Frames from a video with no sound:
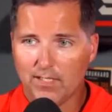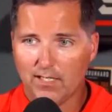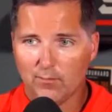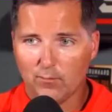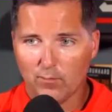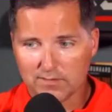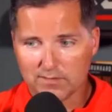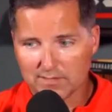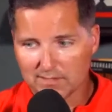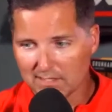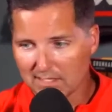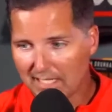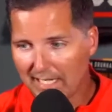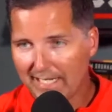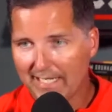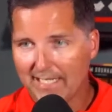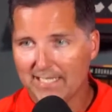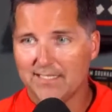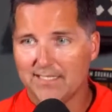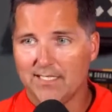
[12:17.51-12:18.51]
What's it like
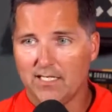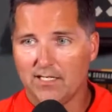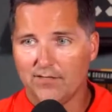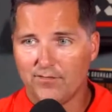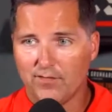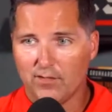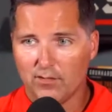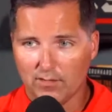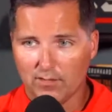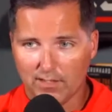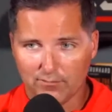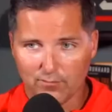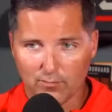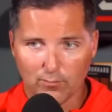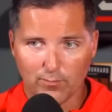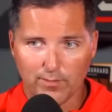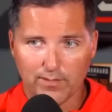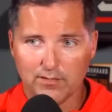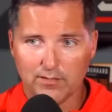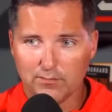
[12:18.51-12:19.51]
at the NFL level?
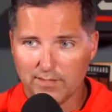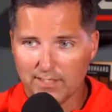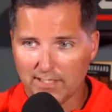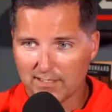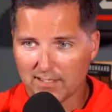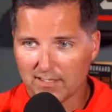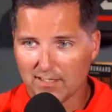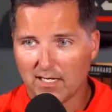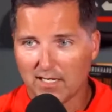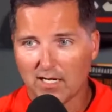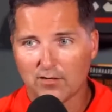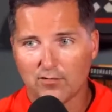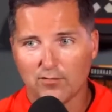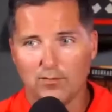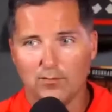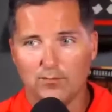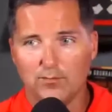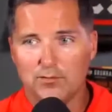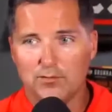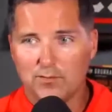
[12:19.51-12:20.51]
When you get in the locker room,
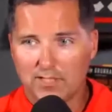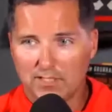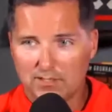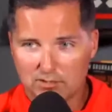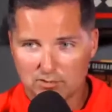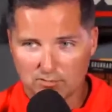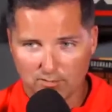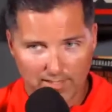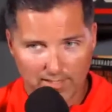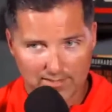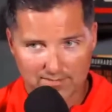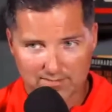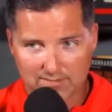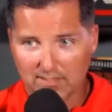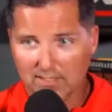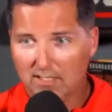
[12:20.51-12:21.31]
you get dressed.